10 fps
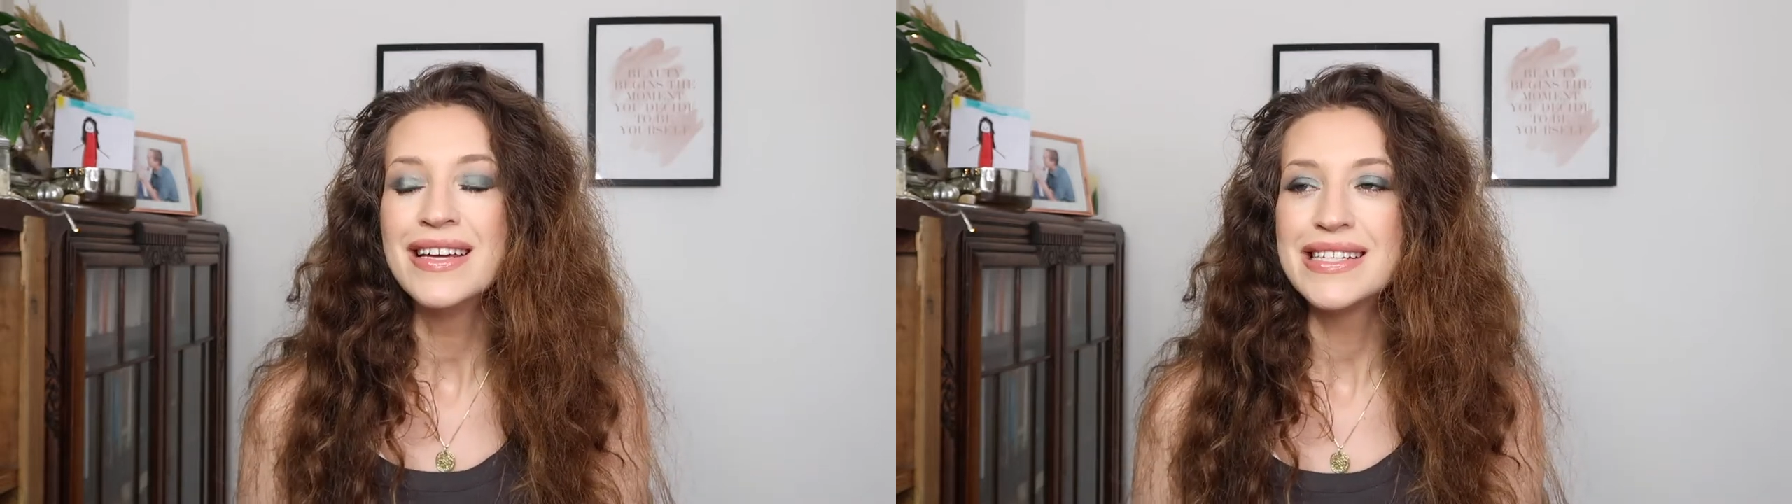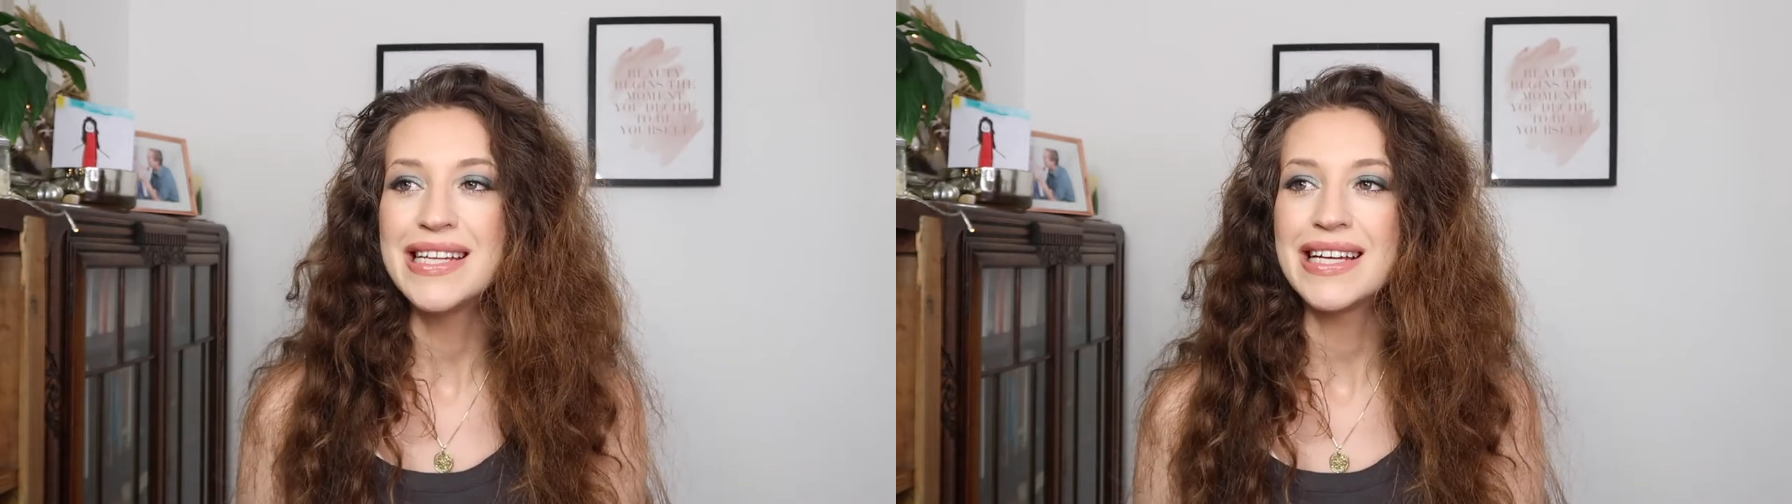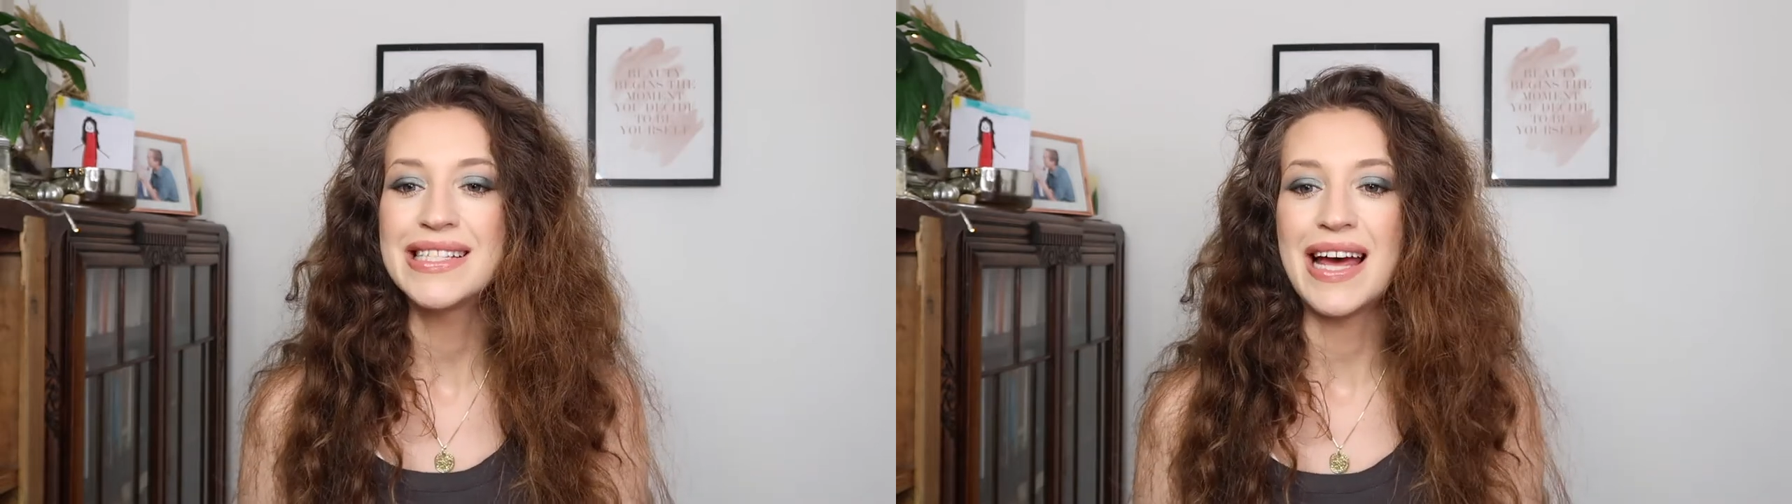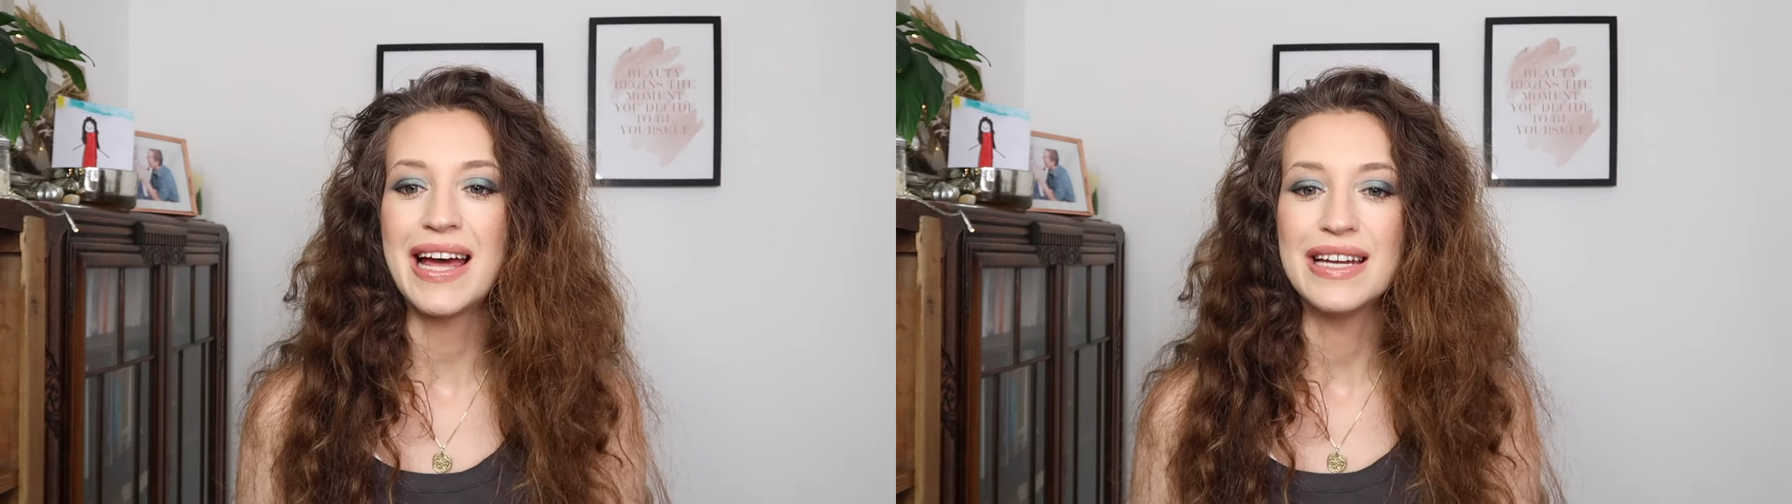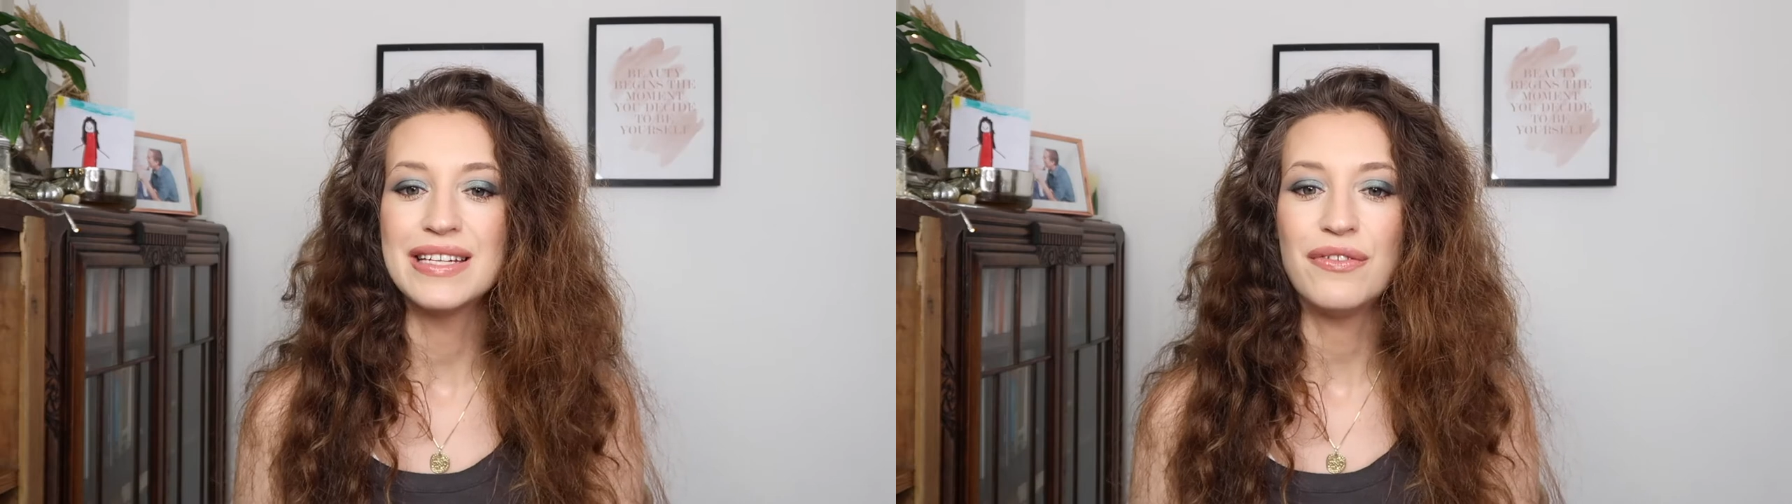six
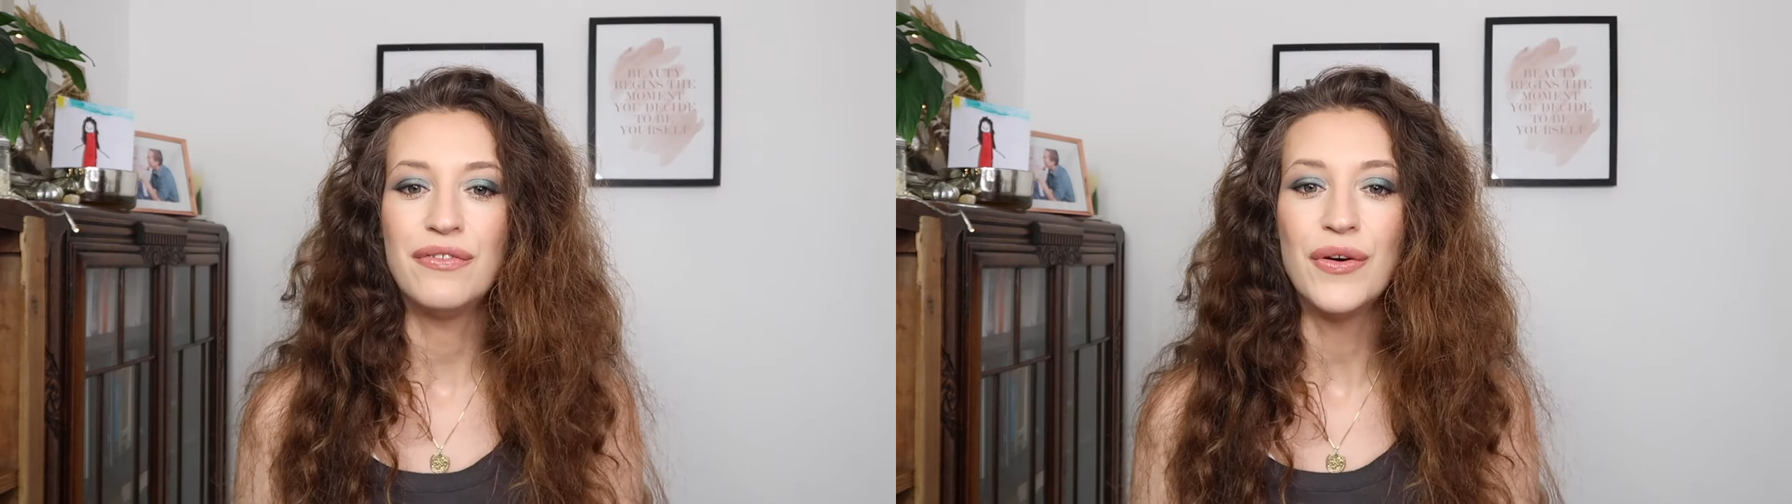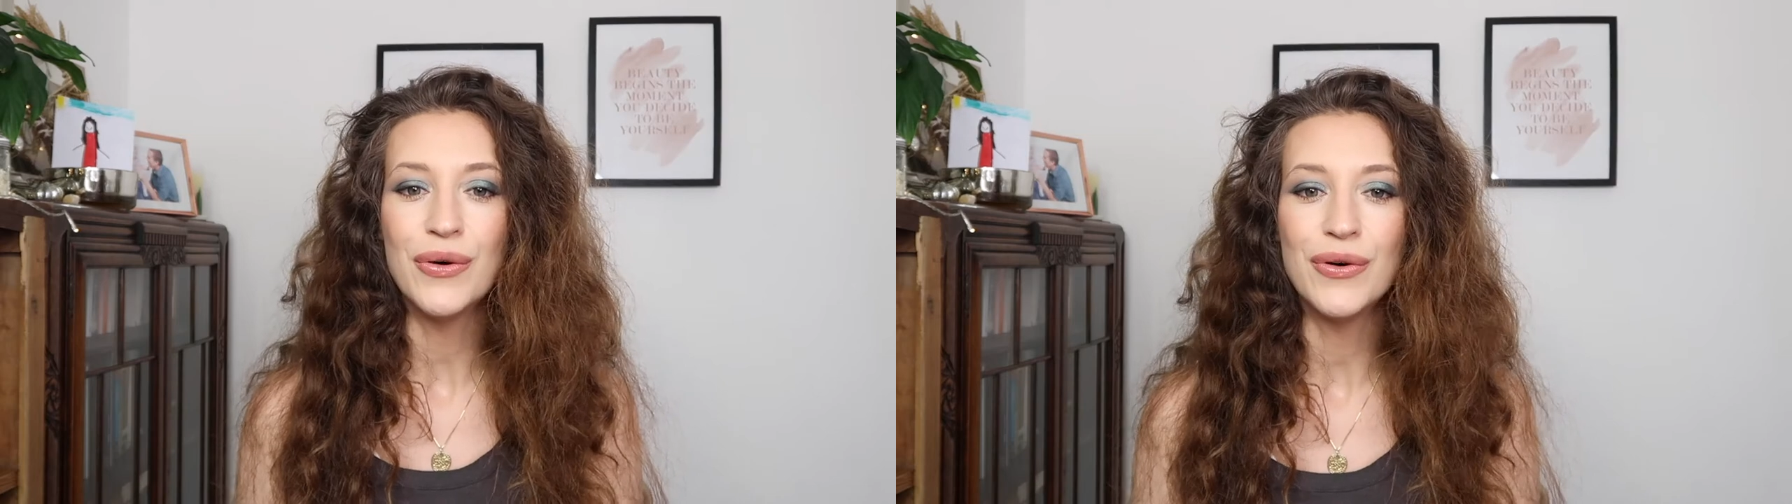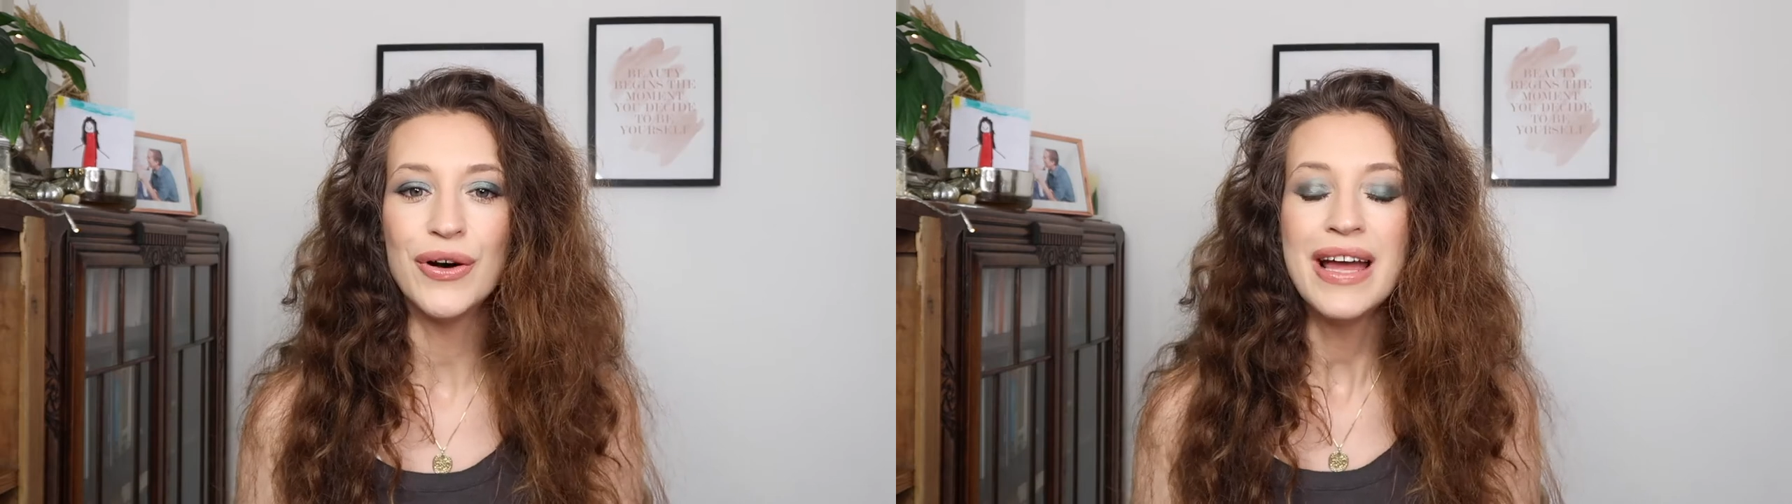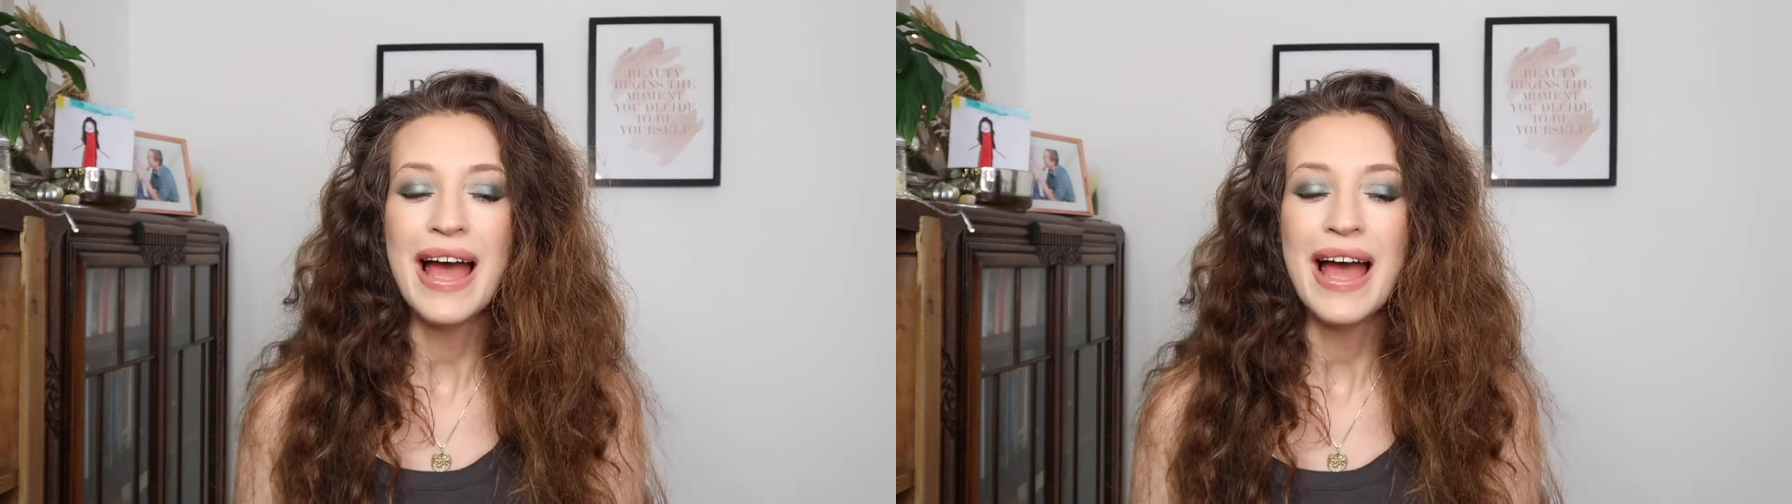and four